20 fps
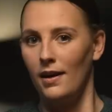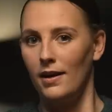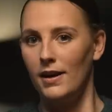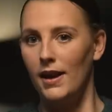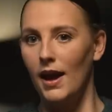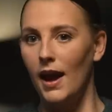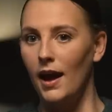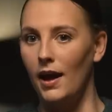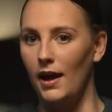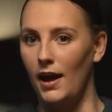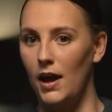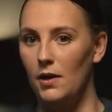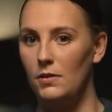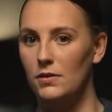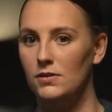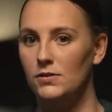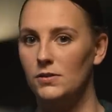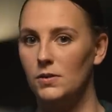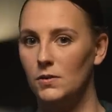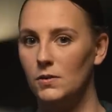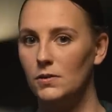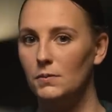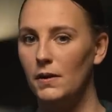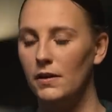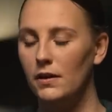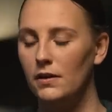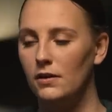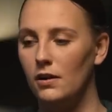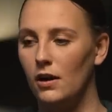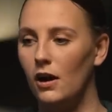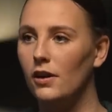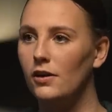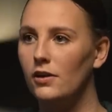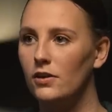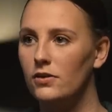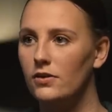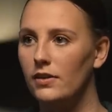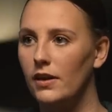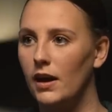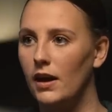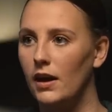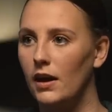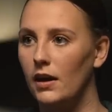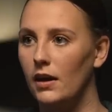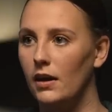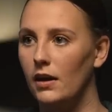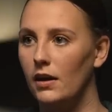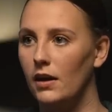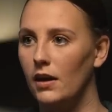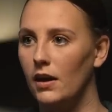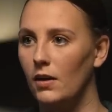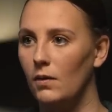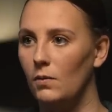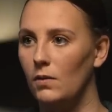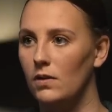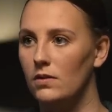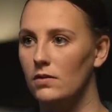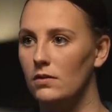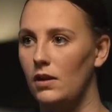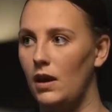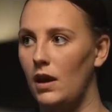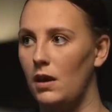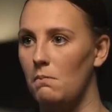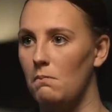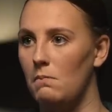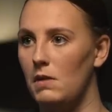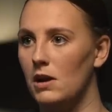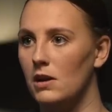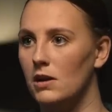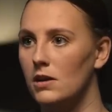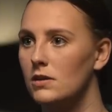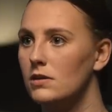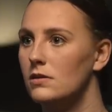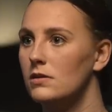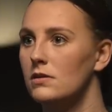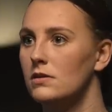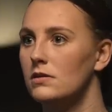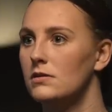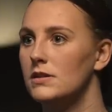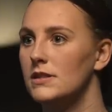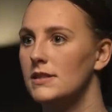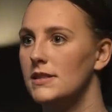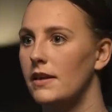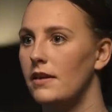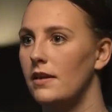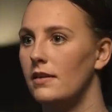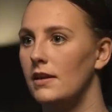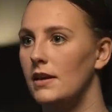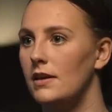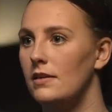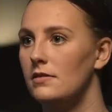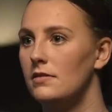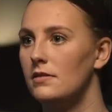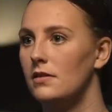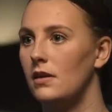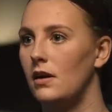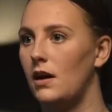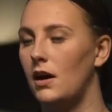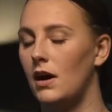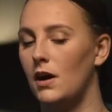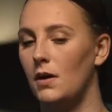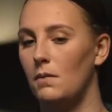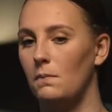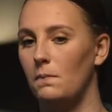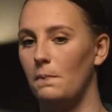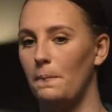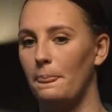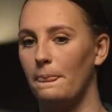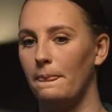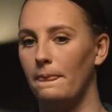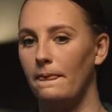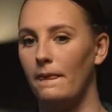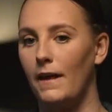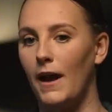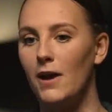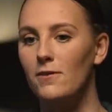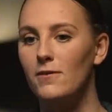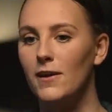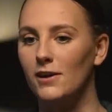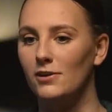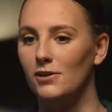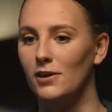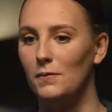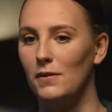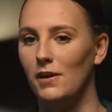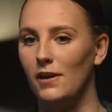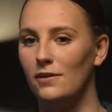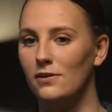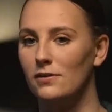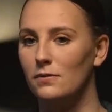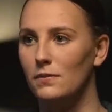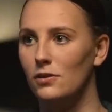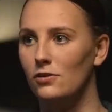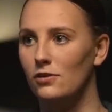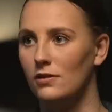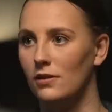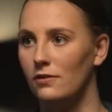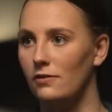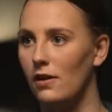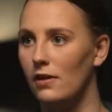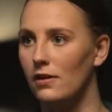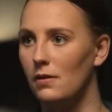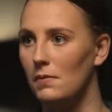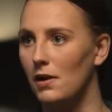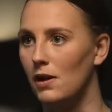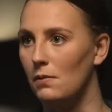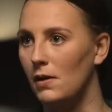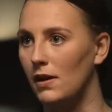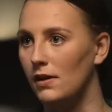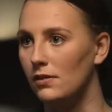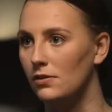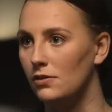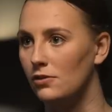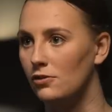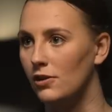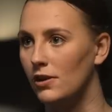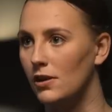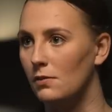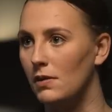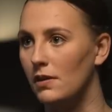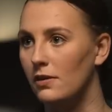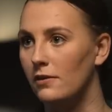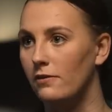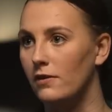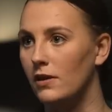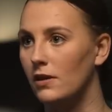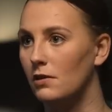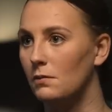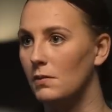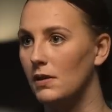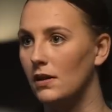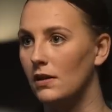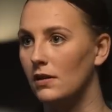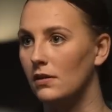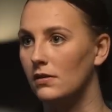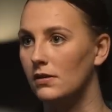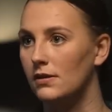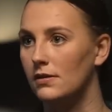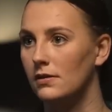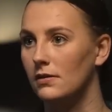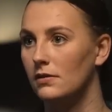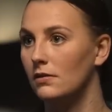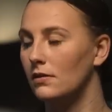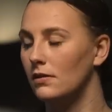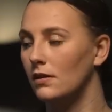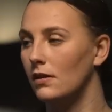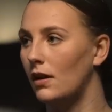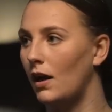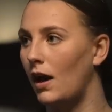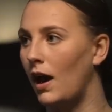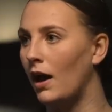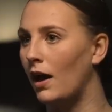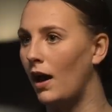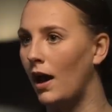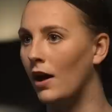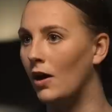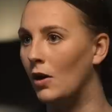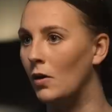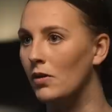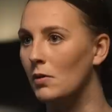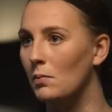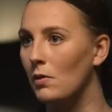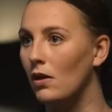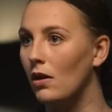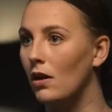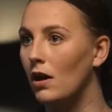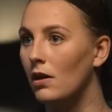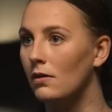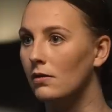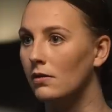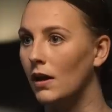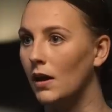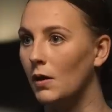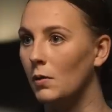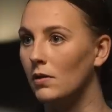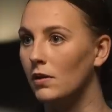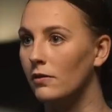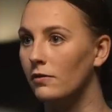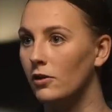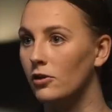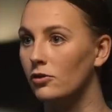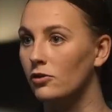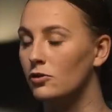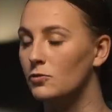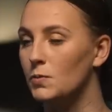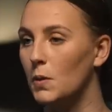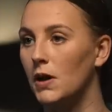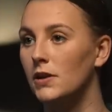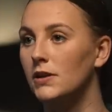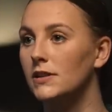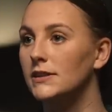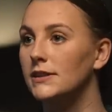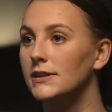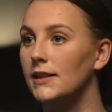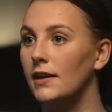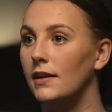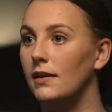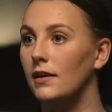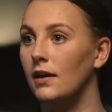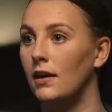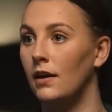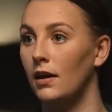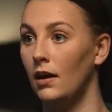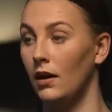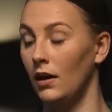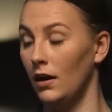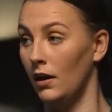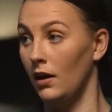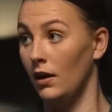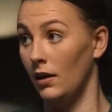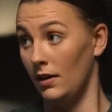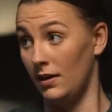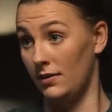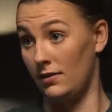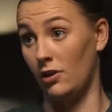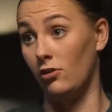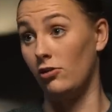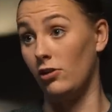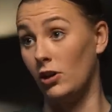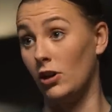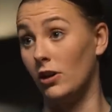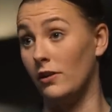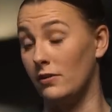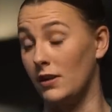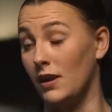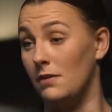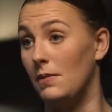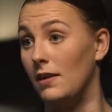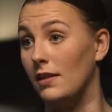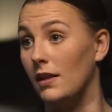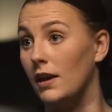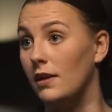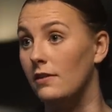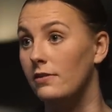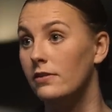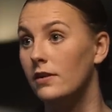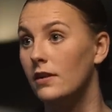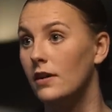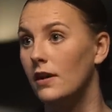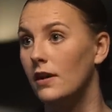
Yeah, I was told by the doctors that it was a miracle, to say the least. Um, I've actually been on this mission to find the paramedics who treated me in the field, because I, I owe them a lot. They were the first responders and essentially could have saved my life.